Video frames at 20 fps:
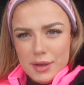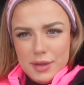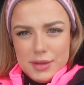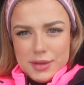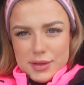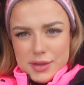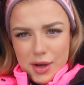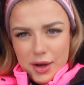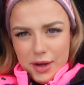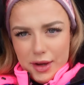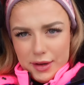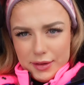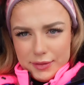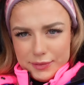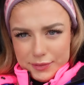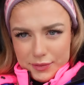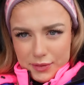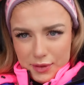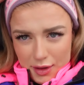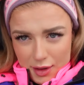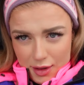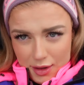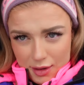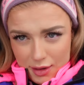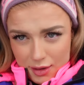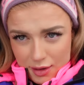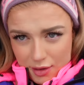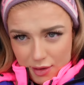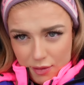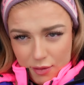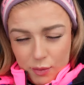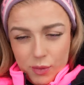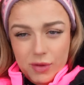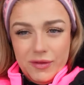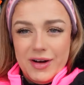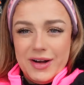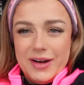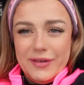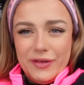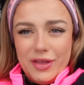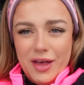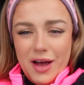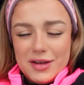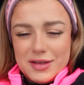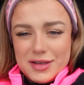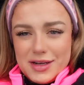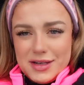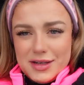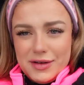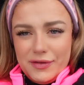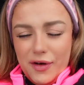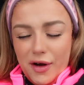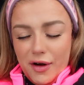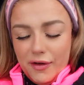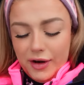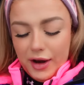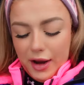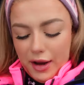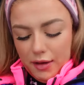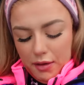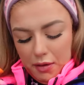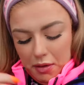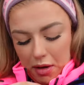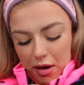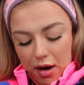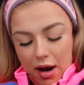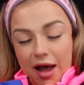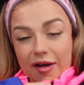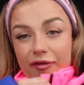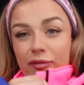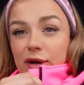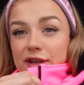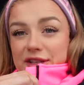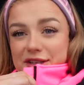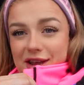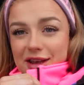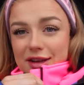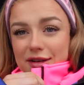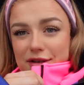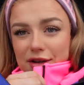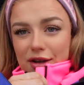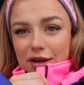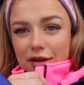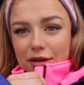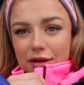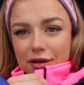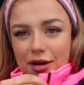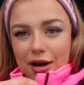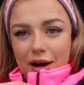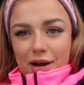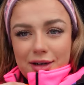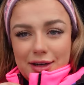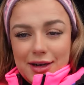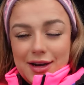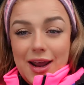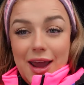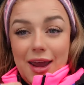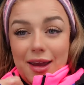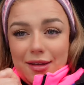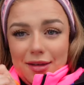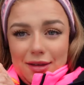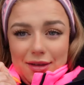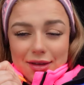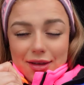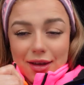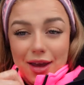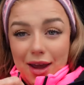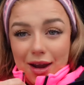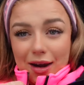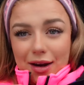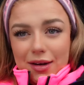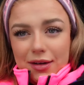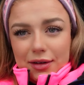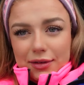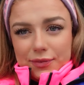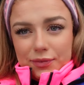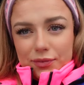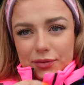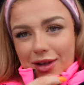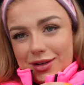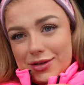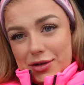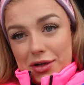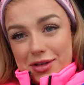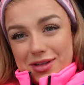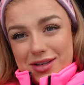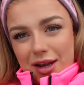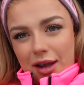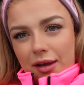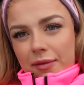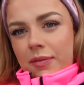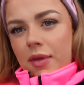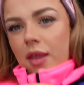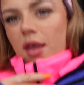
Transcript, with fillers: So, we're ready for the Husky Safari. I have my ski suit underneath here, as you can see.